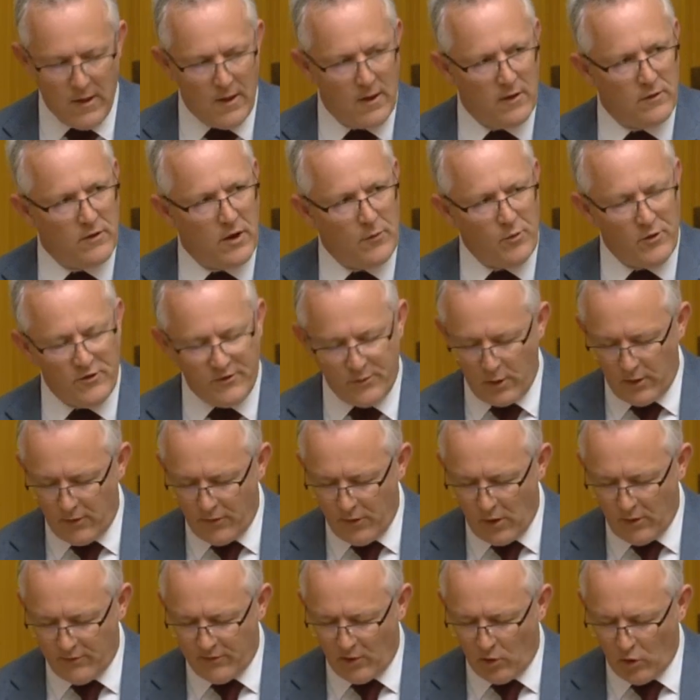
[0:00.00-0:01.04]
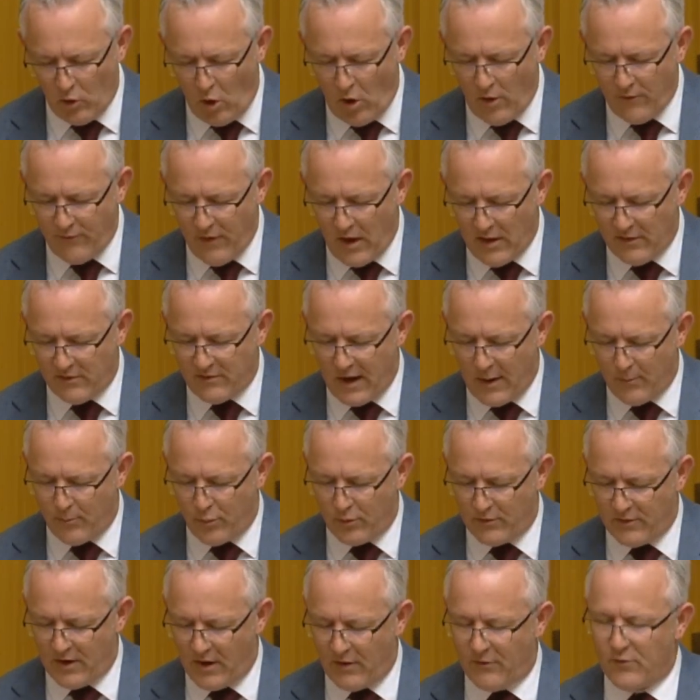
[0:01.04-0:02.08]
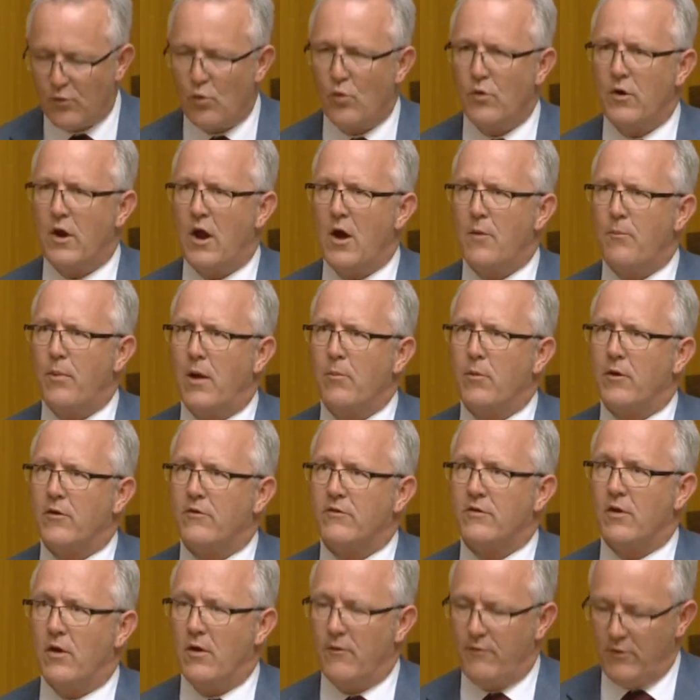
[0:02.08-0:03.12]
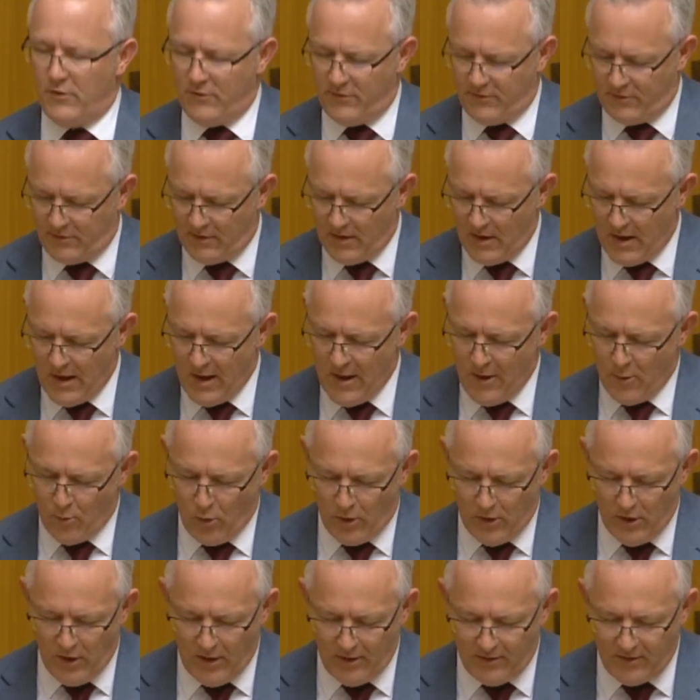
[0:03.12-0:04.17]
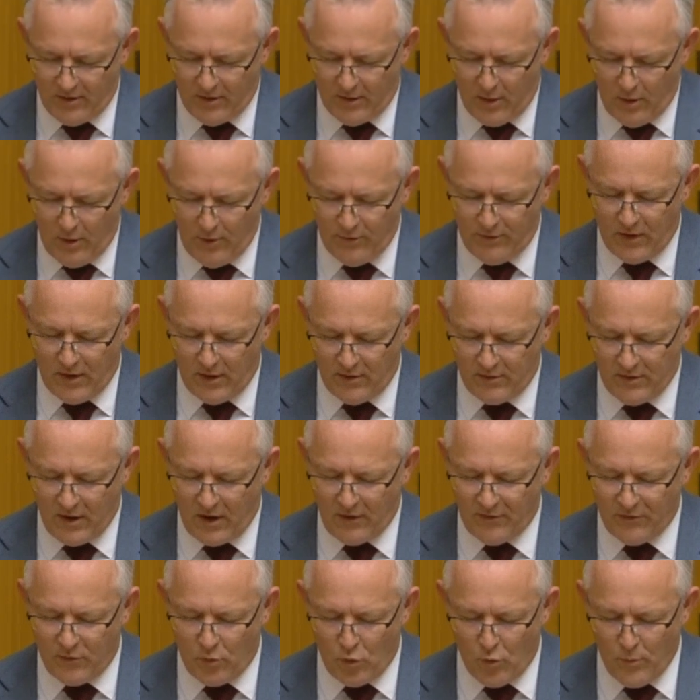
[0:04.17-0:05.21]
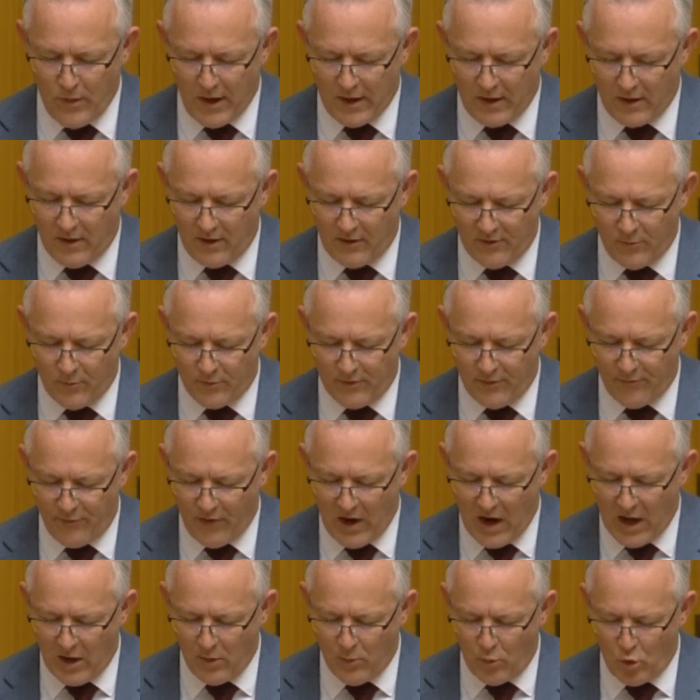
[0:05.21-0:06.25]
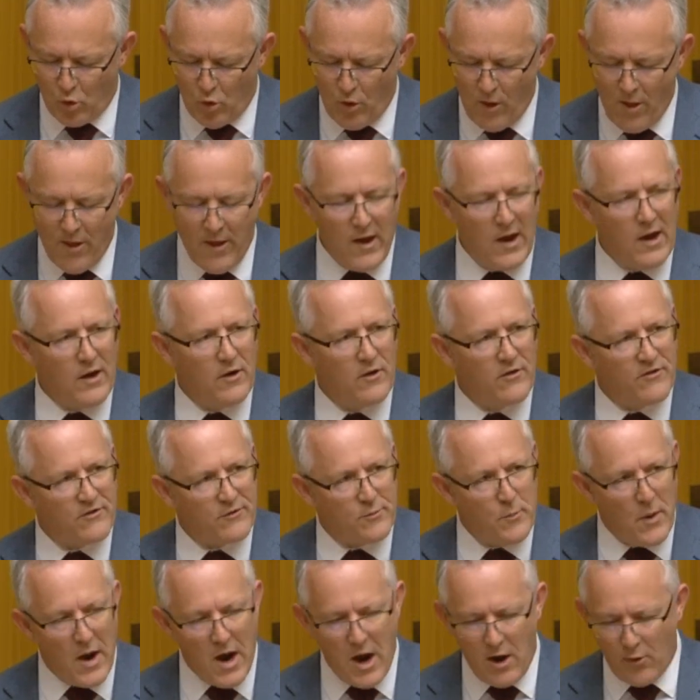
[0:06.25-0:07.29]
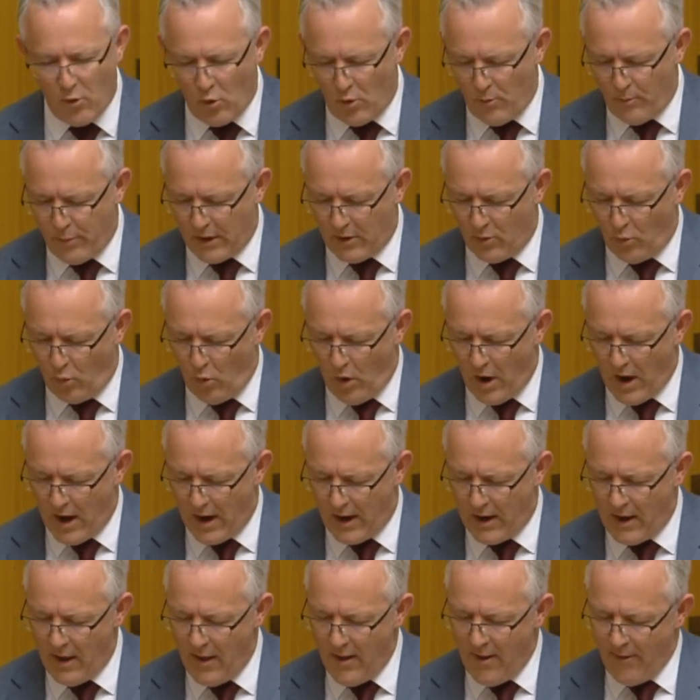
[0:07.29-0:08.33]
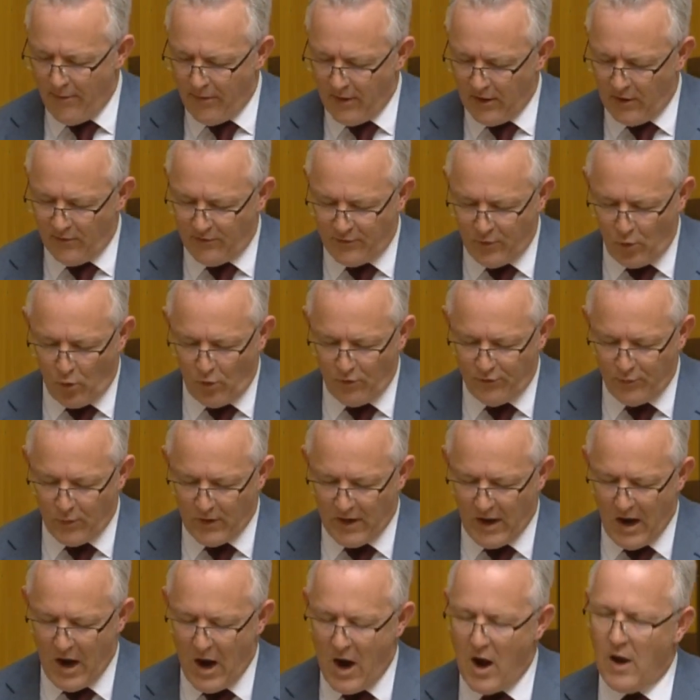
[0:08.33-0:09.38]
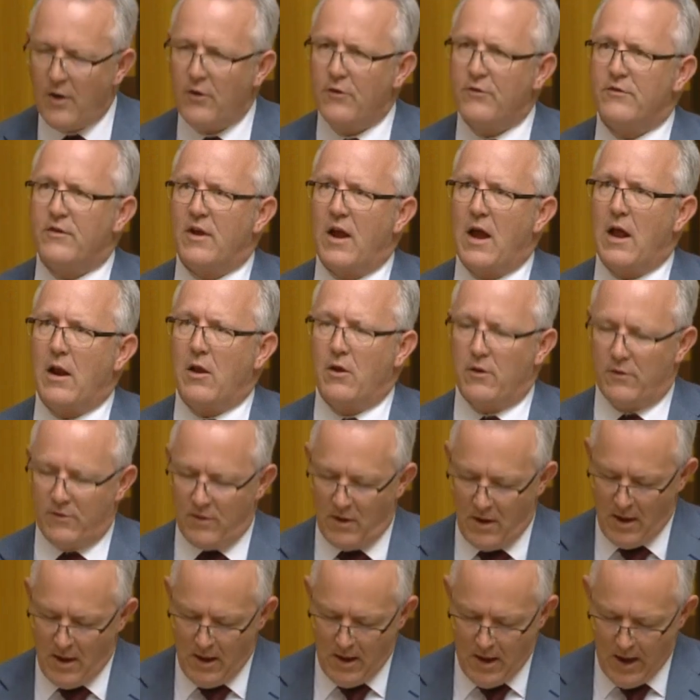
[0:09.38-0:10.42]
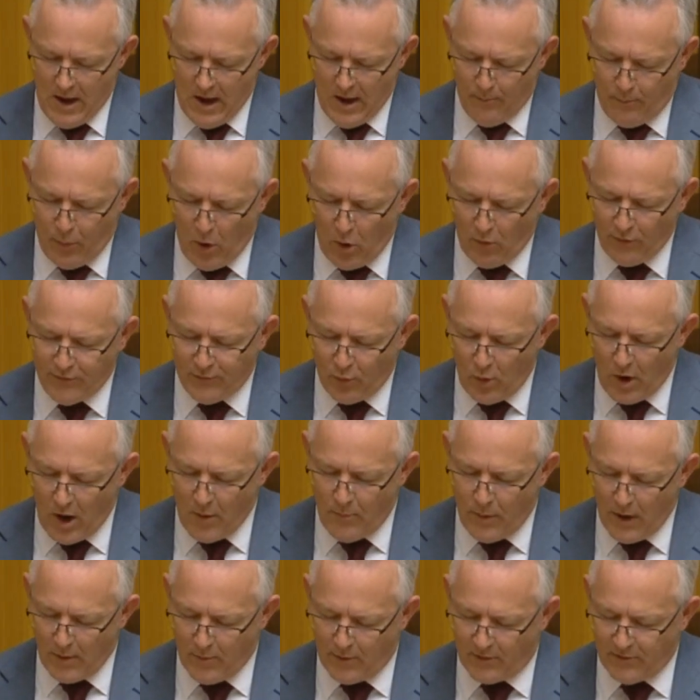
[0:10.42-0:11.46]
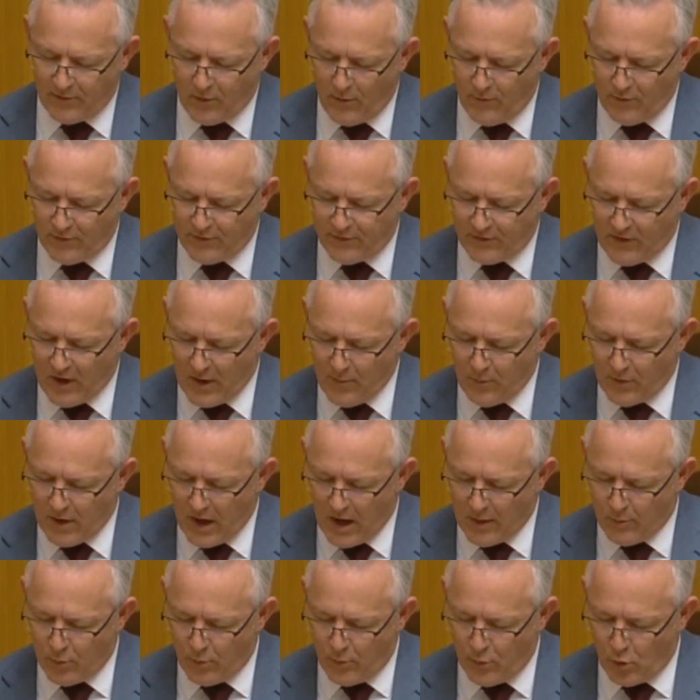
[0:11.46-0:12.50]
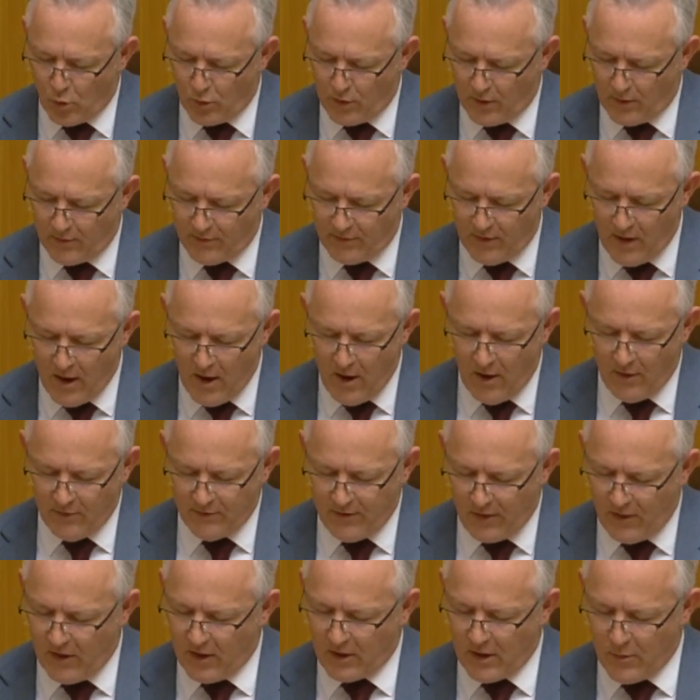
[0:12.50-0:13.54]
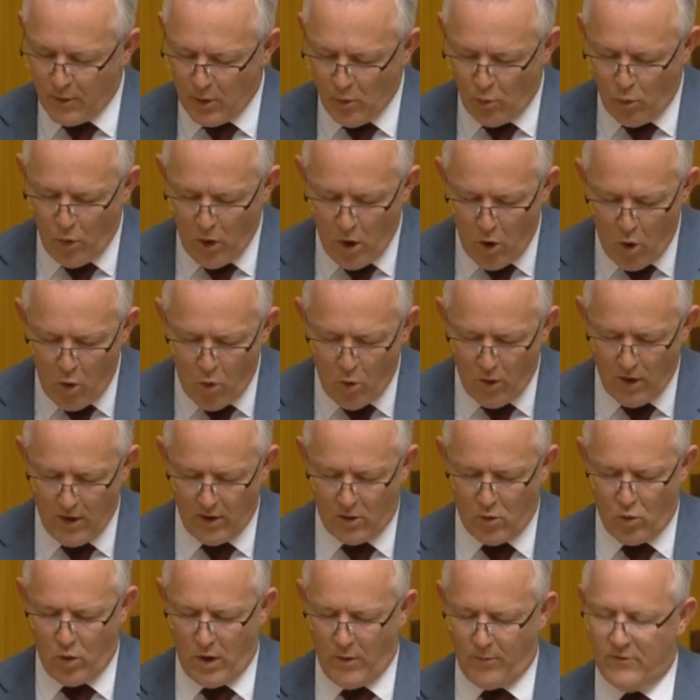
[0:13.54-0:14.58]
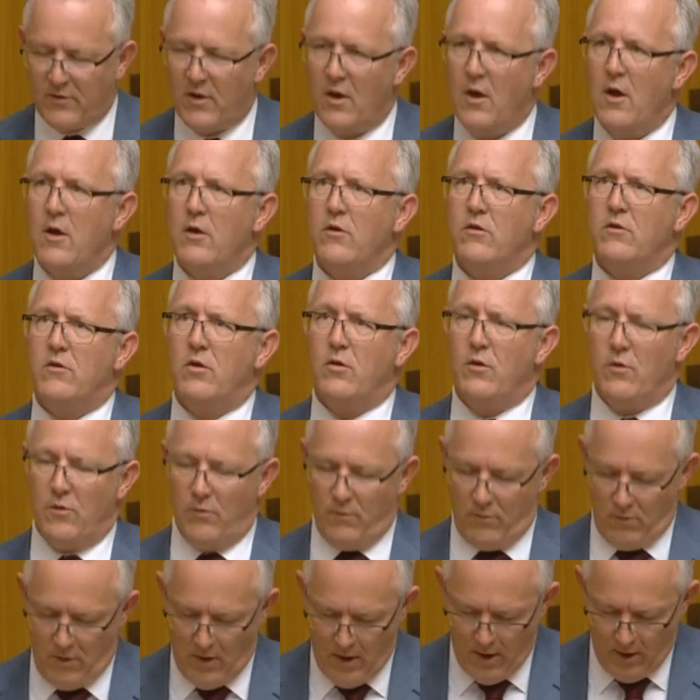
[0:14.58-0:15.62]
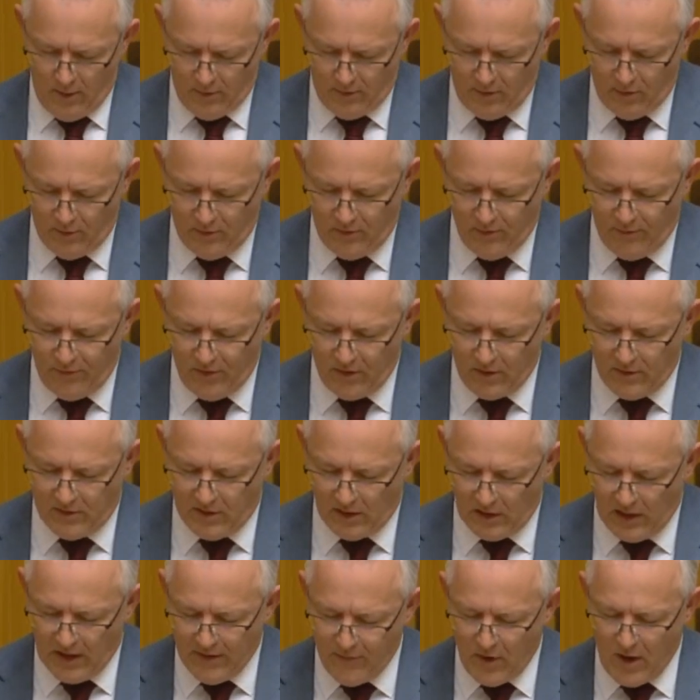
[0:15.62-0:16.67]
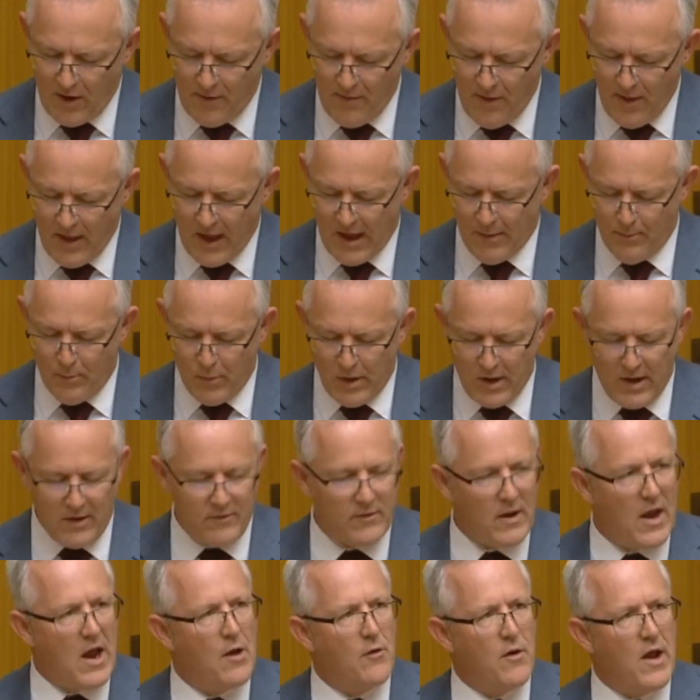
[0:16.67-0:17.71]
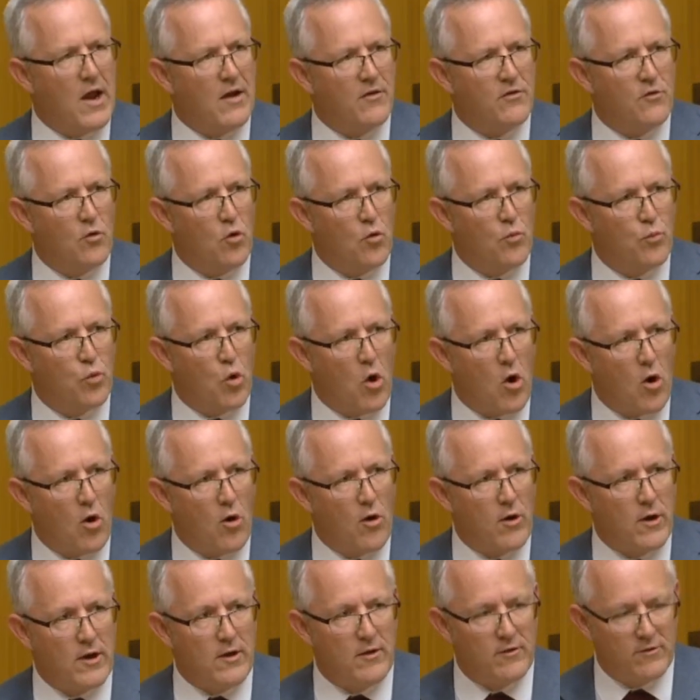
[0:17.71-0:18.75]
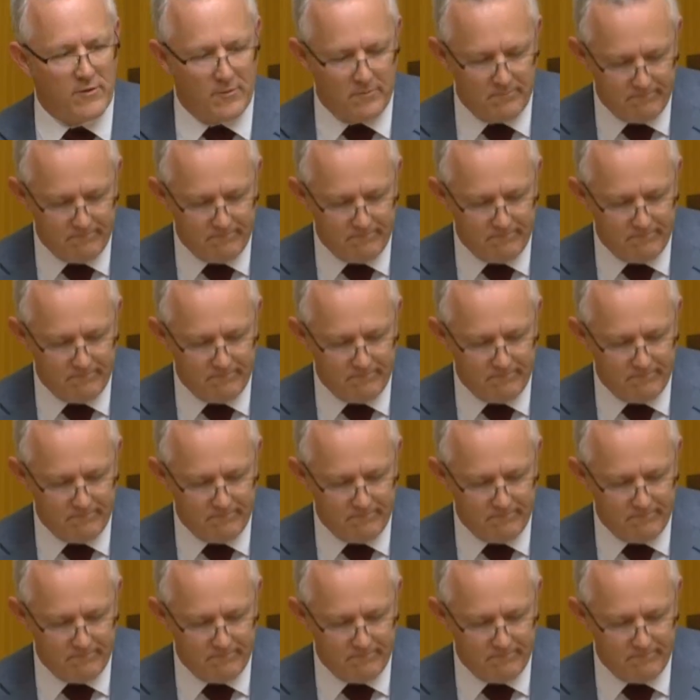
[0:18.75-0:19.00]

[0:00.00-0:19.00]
Deputy Speaker, there's a lot of untapped potential in our public service. We need to use the industrial mechanisms available in a smarter and better way that ensures we harness talent and bolster our public service STEM capabilities so that it can be well equipped to deliver and meet our national priorities.